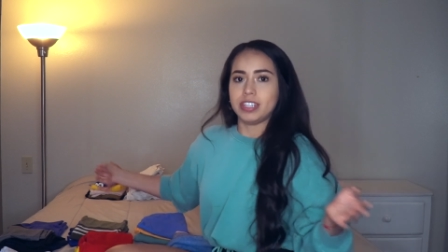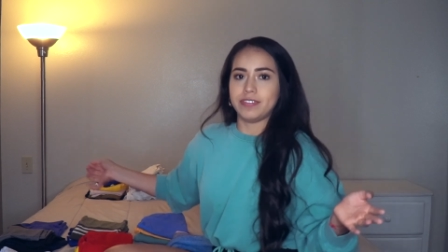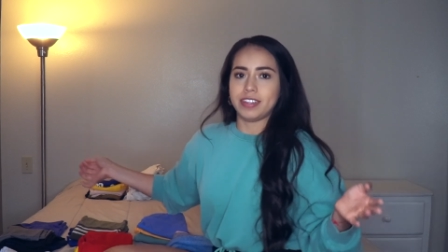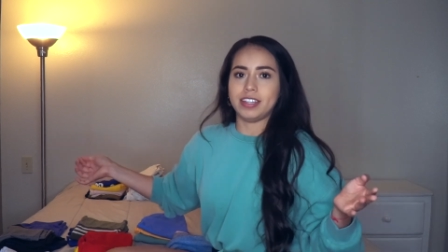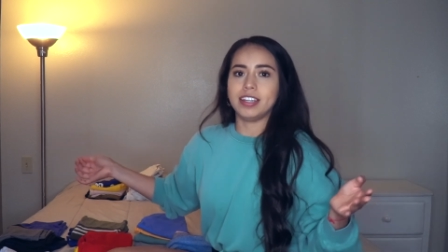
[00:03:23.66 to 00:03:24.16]

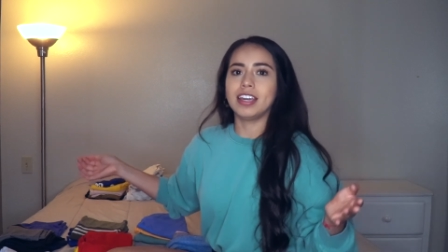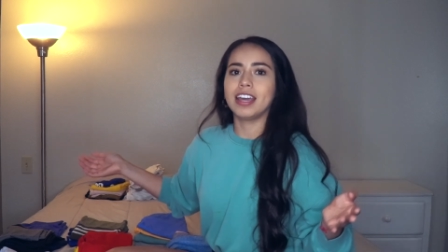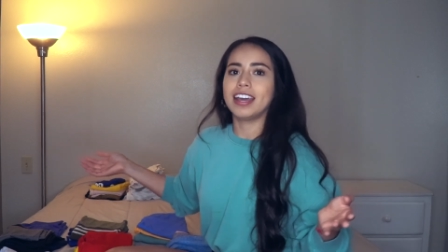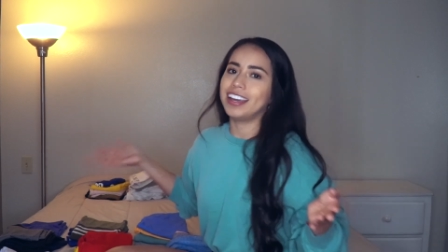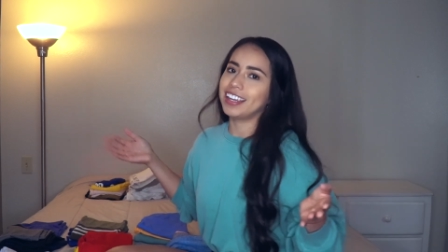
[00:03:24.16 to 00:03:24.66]
Even.
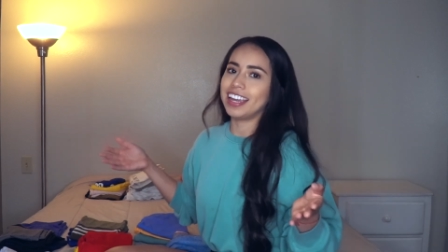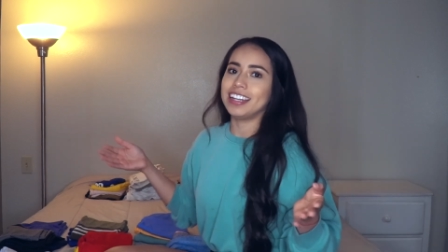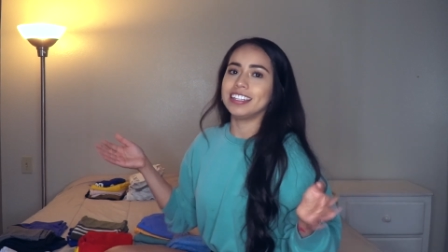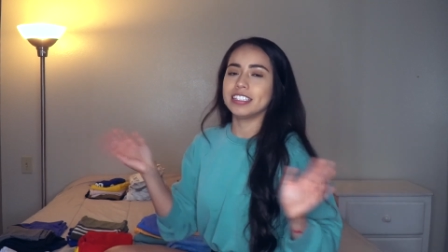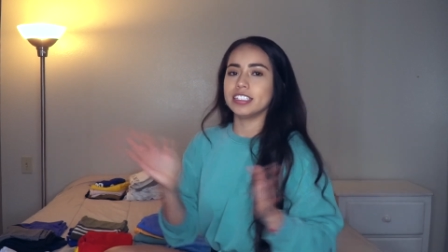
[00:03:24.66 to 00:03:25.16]

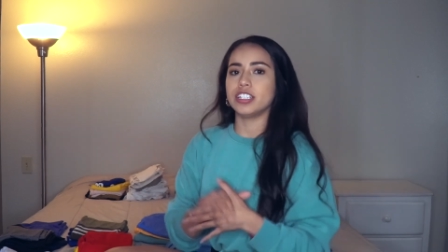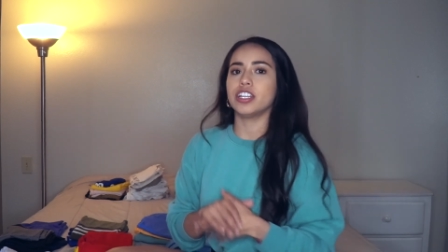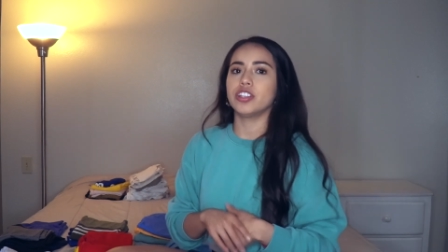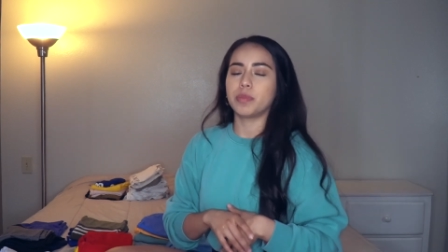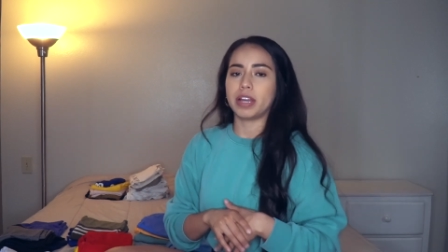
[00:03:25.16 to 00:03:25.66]
Again, this is
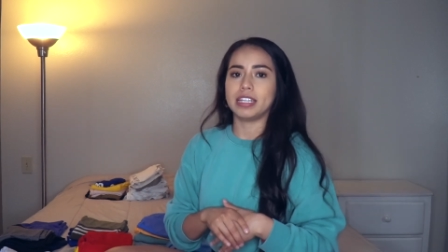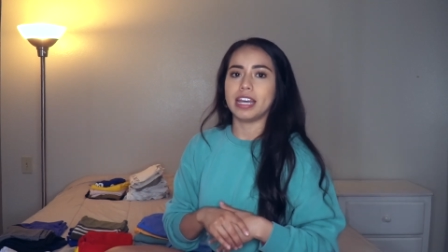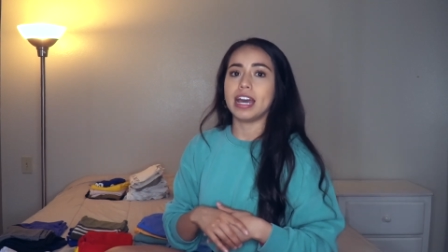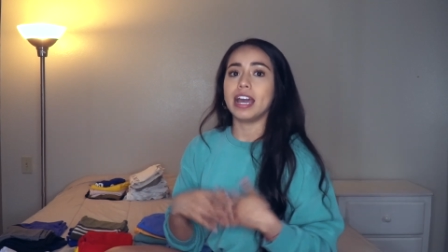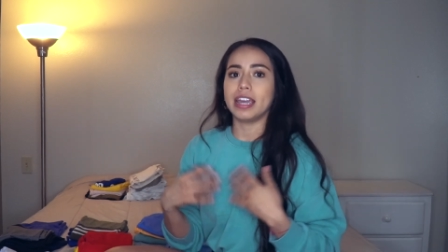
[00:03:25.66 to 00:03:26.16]
another brand
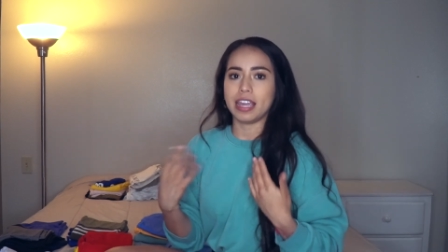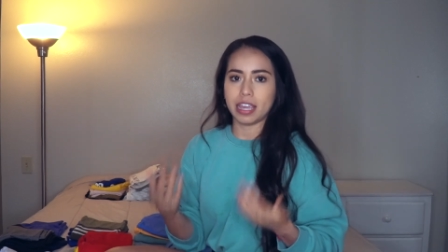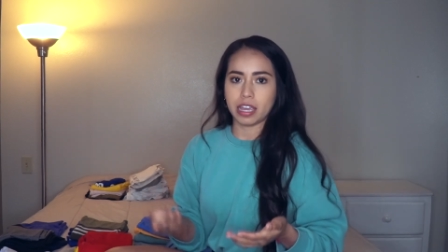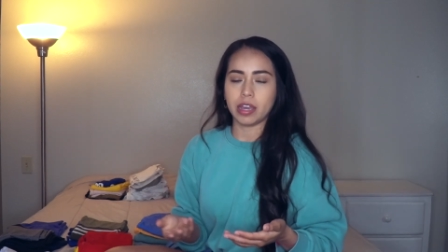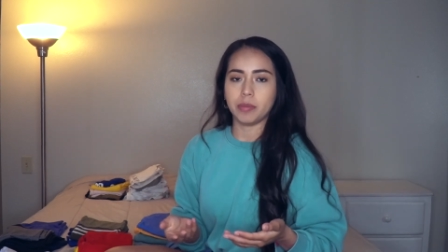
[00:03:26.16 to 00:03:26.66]
that I
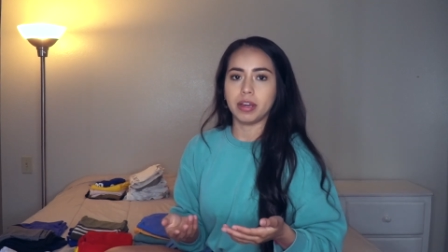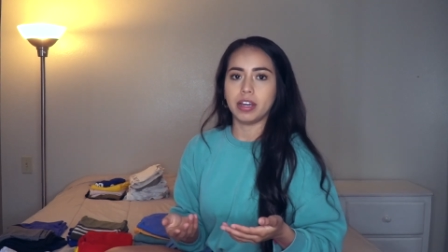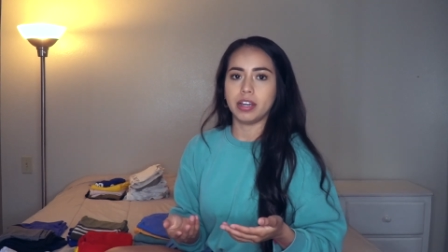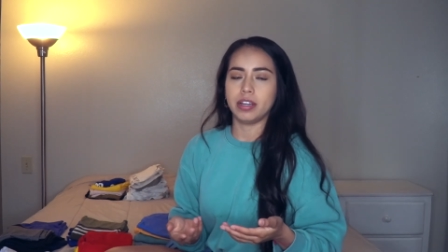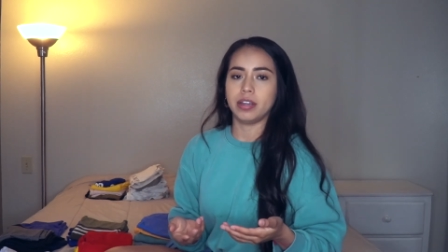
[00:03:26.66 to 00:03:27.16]
am,
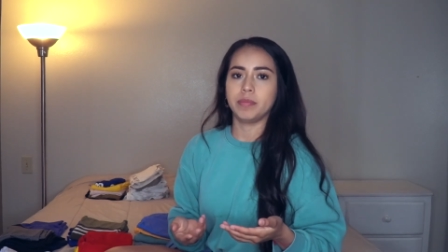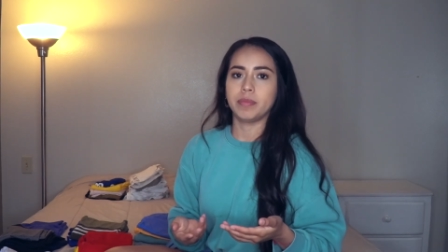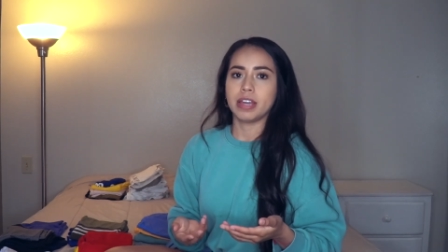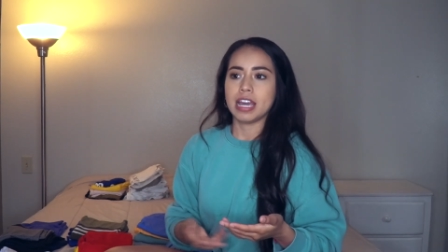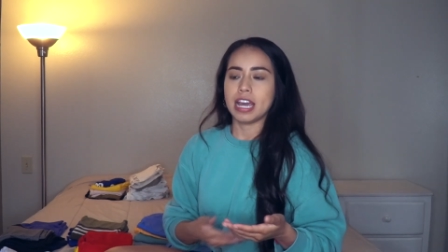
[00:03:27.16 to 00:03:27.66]
um,
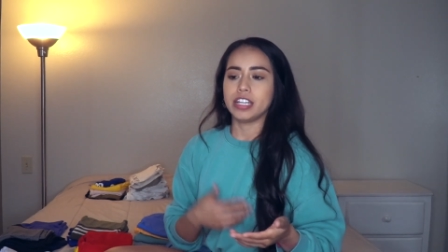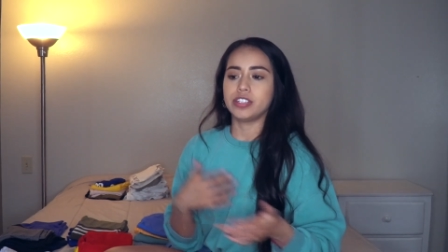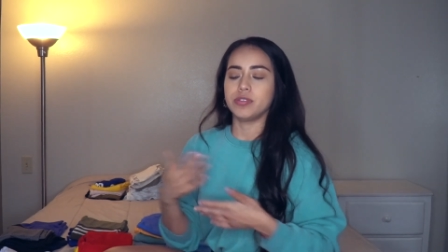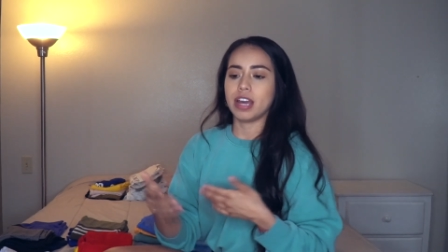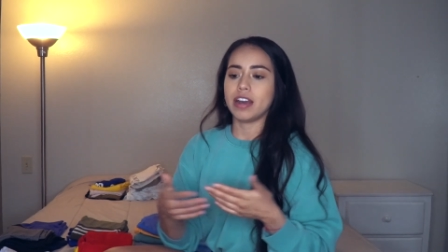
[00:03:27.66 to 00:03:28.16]
I
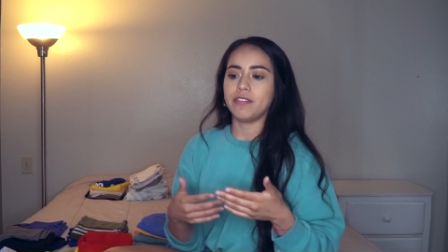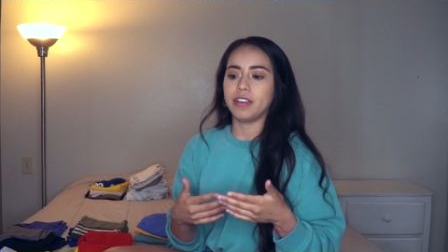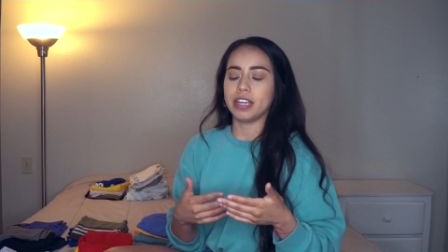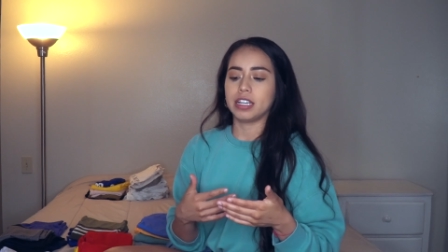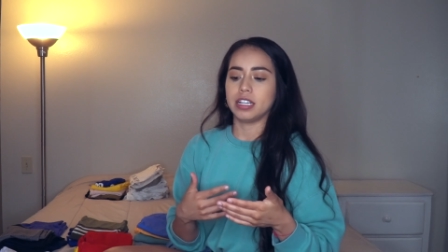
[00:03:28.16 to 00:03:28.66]
do have
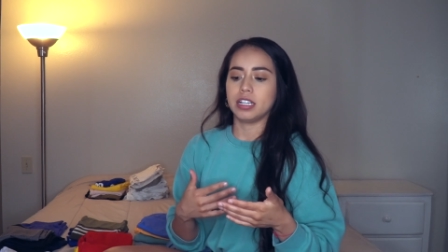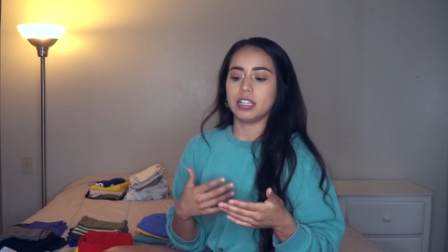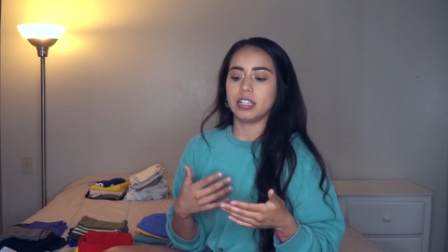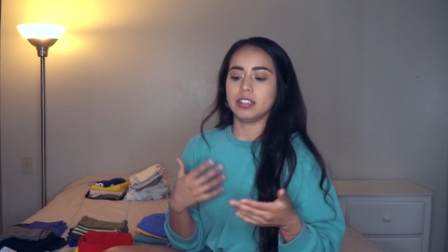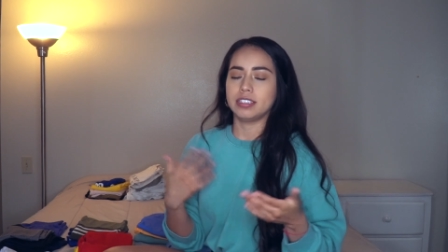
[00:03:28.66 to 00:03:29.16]
like
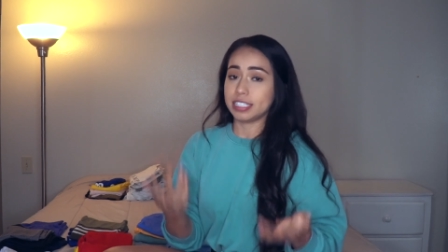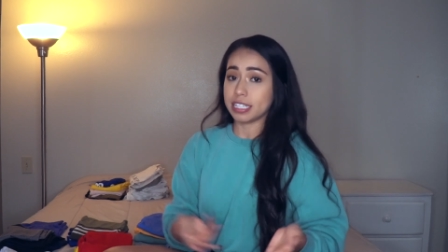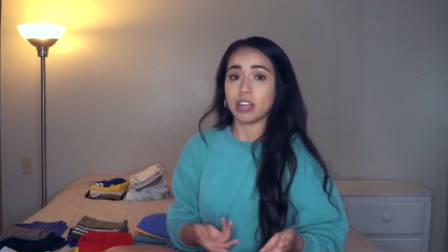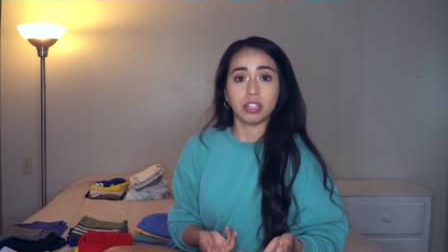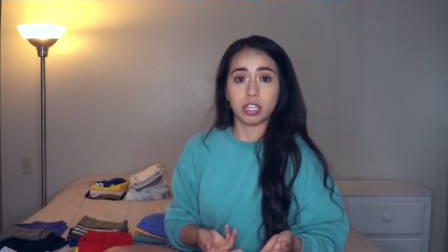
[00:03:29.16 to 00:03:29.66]
a
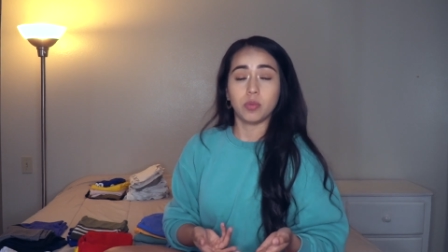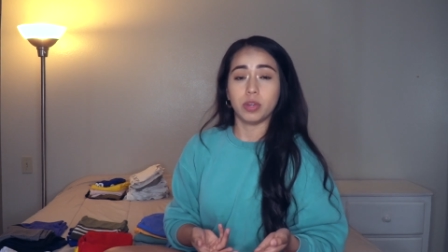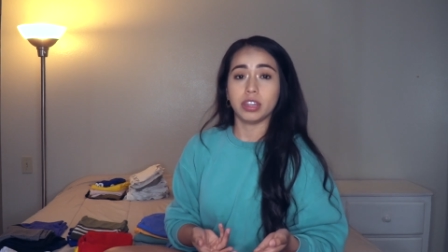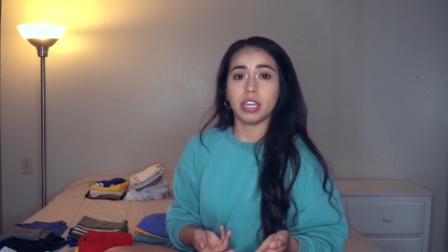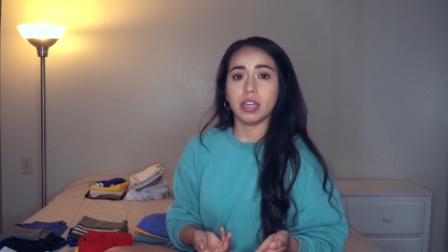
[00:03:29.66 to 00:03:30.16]
discount link
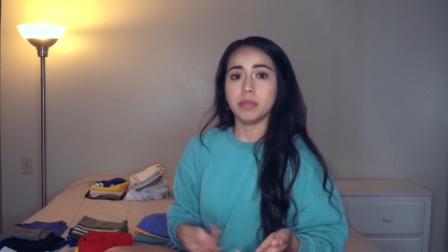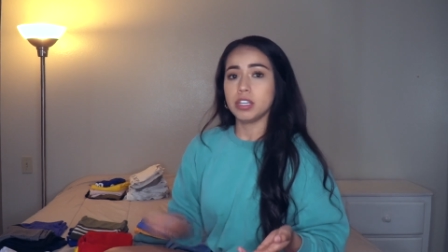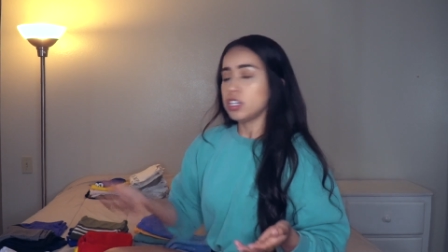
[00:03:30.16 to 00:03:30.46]
with them.